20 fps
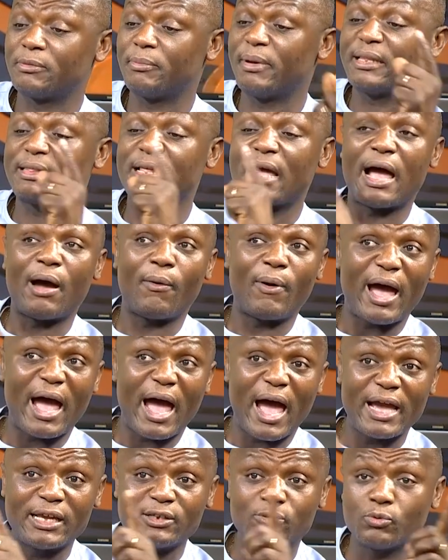But our
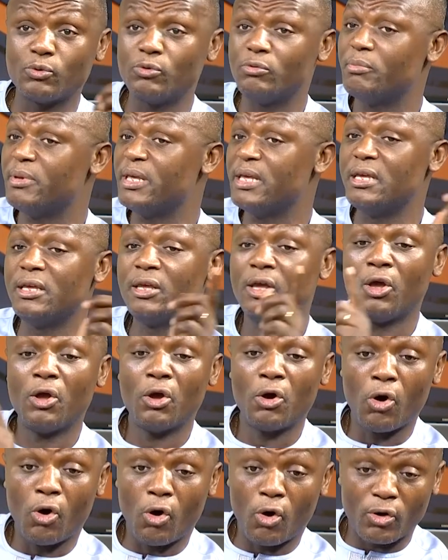eyes will be
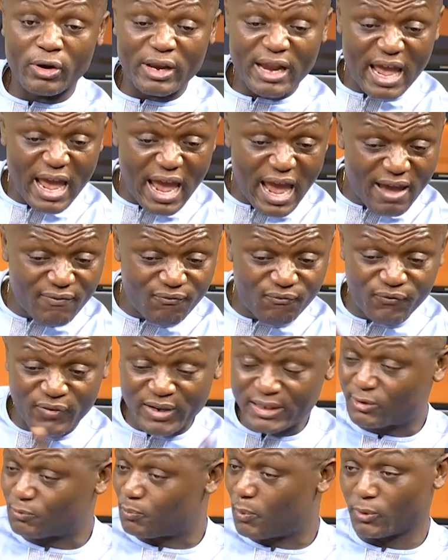on
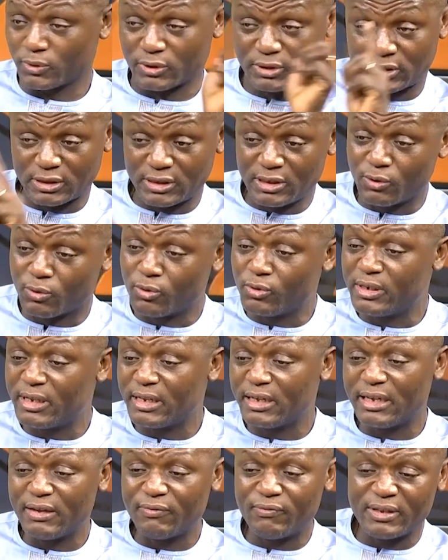every sport, including
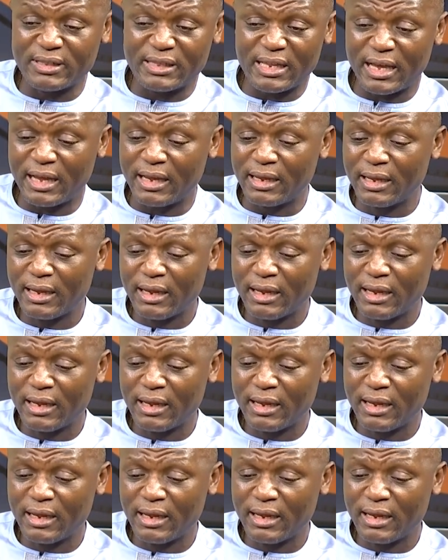even the